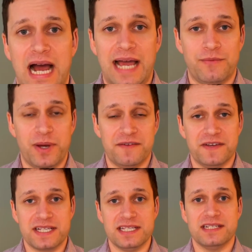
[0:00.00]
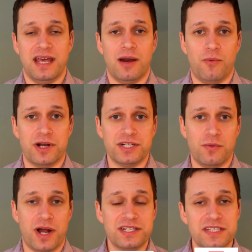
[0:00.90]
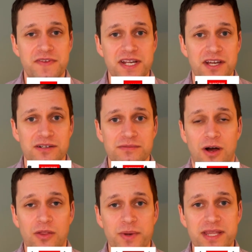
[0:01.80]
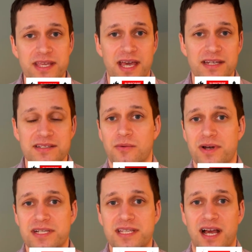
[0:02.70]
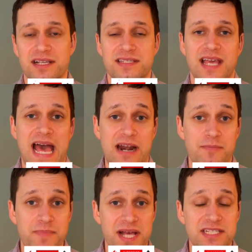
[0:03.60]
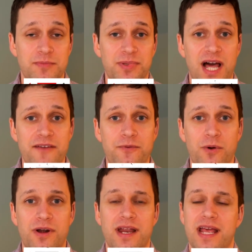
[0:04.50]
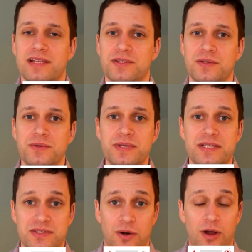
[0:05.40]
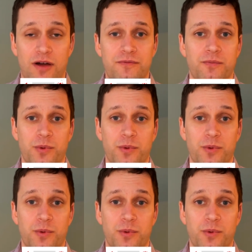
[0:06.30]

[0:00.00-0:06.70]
I have a way to fix it, and I want you to watch this video all the way to the end where I discuss how to best apply for it so you start off